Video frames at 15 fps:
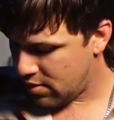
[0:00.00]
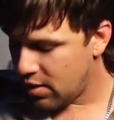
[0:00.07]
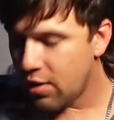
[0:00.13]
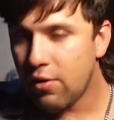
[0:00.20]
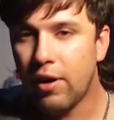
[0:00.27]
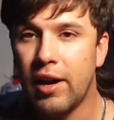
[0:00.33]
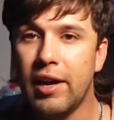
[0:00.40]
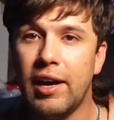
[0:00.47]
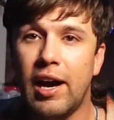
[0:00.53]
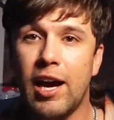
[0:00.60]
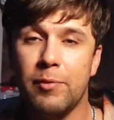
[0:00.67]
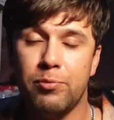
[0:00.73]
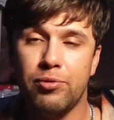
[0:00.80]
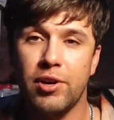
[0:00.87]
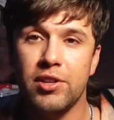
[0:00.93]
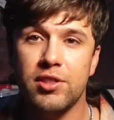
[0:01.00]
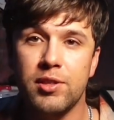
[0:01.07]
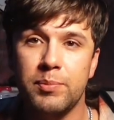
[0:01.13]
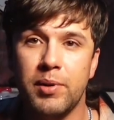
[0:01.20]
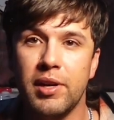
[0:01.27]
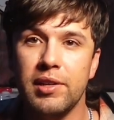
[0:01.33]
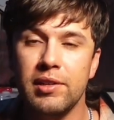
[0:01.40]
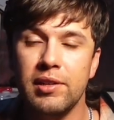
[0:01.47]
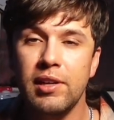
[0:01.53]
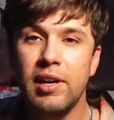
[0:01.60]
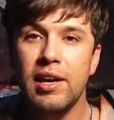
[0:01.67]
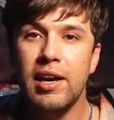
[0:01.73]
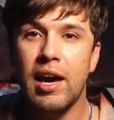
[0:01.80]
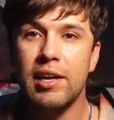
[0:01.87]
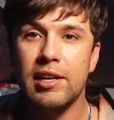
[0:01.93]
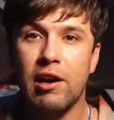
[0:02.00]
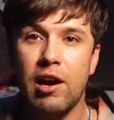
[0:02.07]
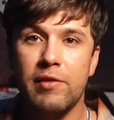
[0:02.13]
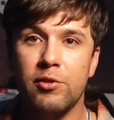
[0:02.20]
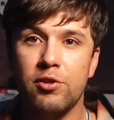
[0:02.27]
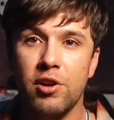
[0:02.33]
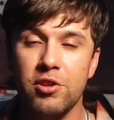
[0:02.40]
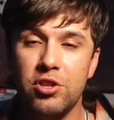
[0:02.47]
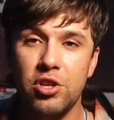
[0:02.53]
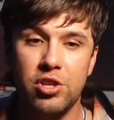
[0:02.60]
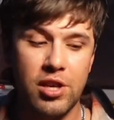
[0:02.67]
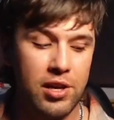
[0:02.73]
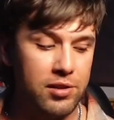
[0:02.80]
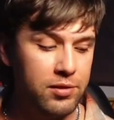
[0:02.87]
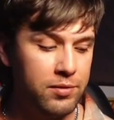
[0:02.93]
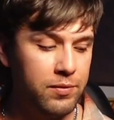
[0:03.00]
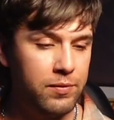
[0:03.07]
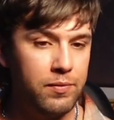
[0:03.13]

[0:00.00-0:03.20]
Right? I press the button and now I have a crunchy channel.